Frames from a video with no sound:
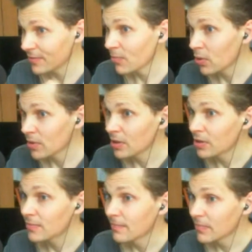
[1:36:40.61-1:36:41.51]
them,
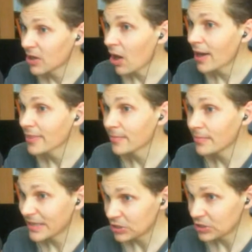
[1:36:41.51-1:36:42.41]
kite
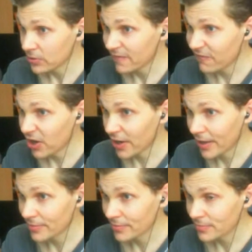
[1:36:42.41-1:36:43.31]
them into the fire.